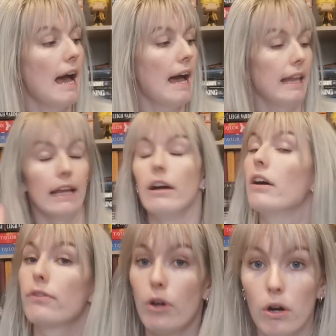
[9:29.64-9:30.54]
And
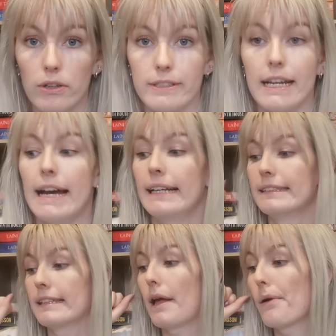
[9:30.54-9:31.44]
of course,
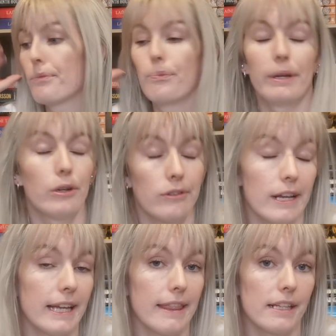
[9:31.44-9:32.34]
guys, because
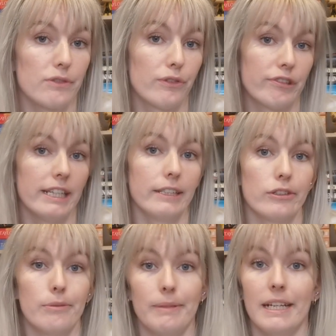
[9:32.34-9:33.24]
I get things for free
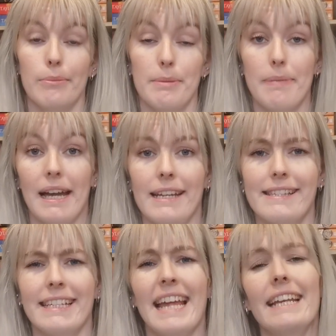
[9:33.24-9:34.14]
doesn't mean I'll be
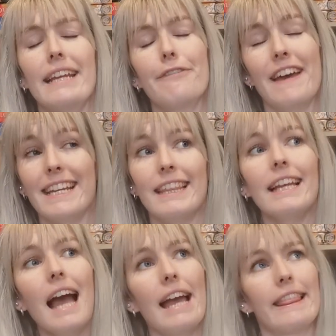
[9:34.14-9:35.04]
biased. And if
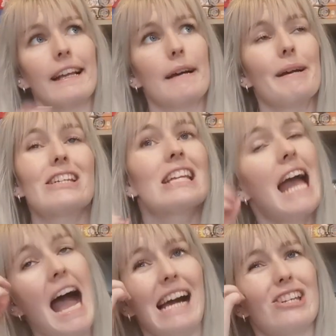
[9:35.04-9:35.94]
anything, I think I'm actually
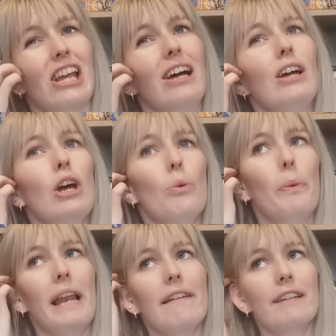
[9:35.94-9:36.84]
harsher
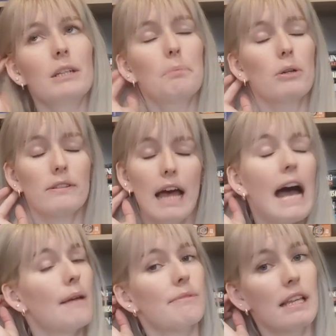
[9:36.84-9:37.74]
when I read books that
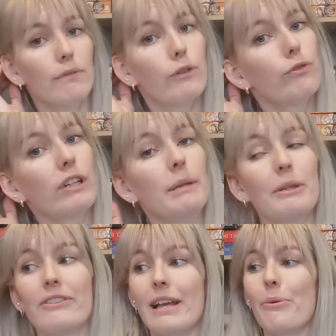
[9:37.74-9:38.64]
I'm sent for free
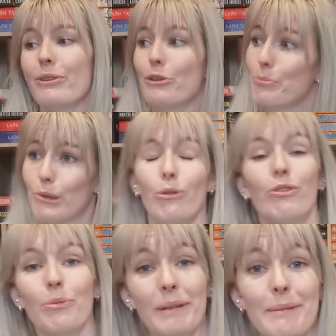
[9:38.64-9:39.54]
because I want to prove
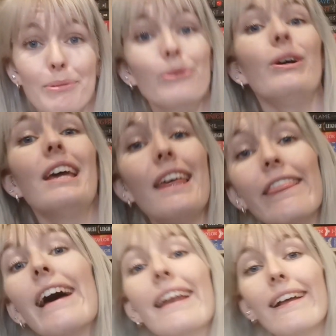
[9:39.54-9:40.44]
to people
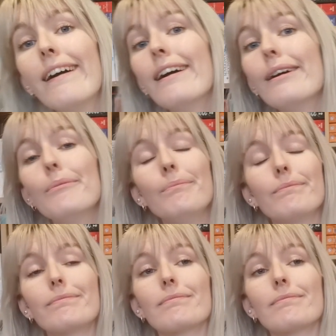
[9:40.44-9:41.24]
that I'm